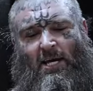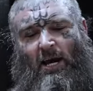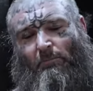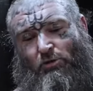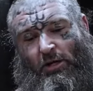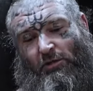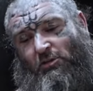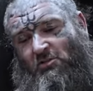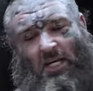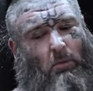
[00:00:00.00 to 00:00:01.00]
I'm trying not to
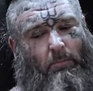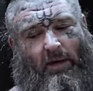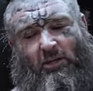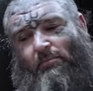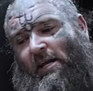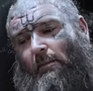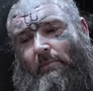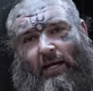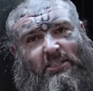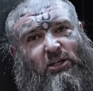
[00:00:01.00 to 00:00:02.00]
use any momentum, any
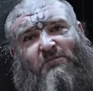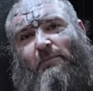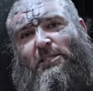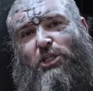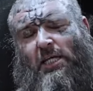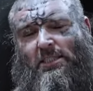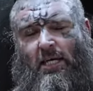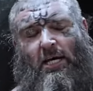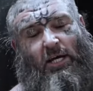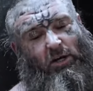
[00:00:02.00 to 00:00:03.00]
bouncing off my chest,
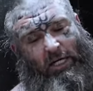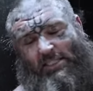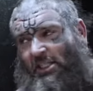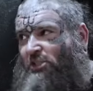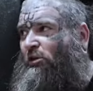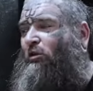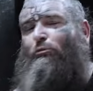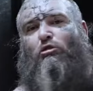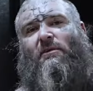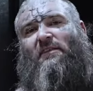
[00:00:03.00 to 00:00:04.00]
nice and controlled
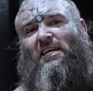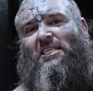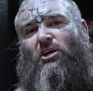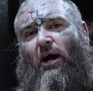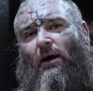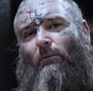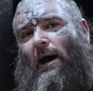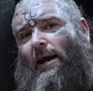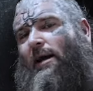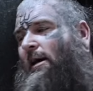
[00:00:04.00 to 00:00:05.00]
movement the entire
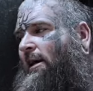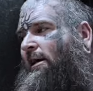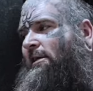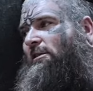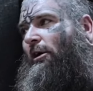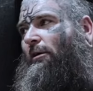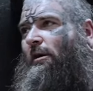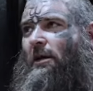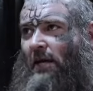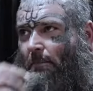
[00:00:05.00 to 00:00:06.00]
way. So
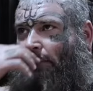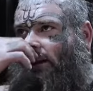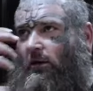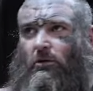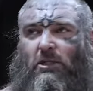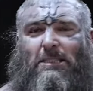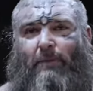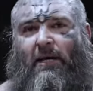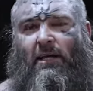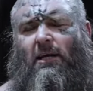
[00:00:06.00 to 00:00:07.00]
it may not look
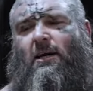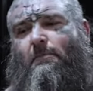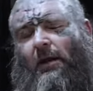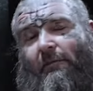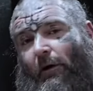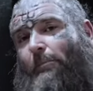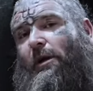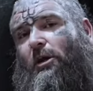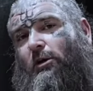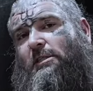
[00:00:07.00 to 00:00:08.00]
speedy, but it felt
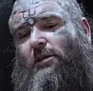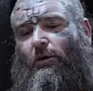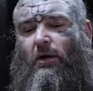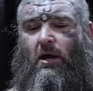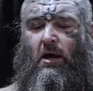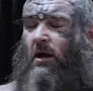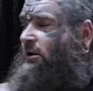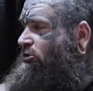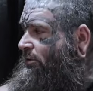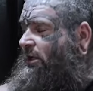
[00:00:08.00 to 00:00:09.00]
pretty good. So
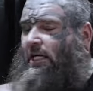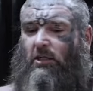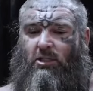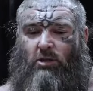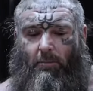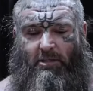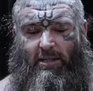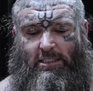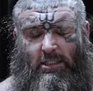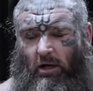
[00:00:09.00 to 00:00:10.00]
200 kilo top set,
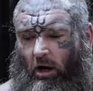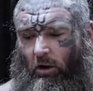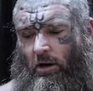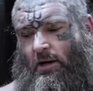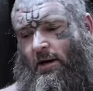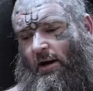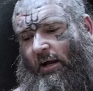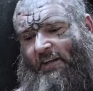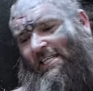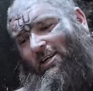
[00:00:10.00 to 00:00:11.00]
that's the goal. I
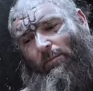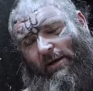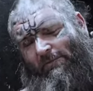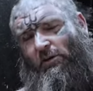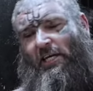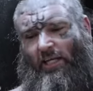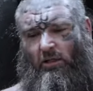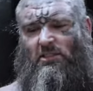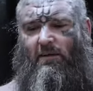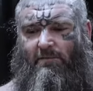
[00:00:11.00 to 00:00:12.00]
think there'll be a few
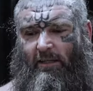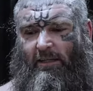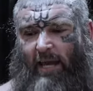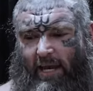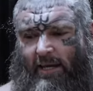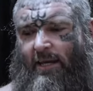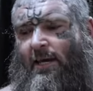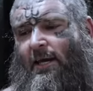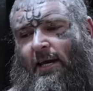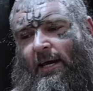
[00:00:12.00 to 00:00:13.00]
kilos left in the tank,
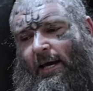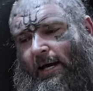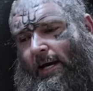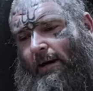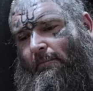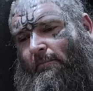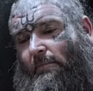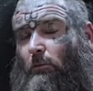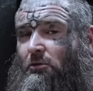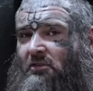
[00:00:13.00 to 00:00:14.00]

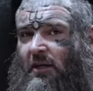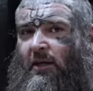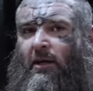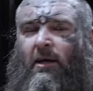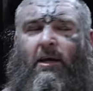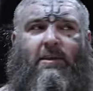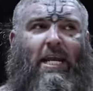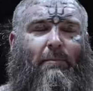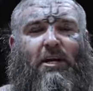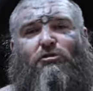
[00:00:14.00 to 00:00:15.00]
but we'll see. And then
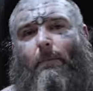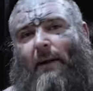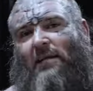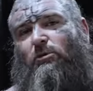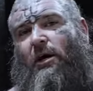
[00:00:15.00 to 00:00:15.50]
I'm gonna drop back to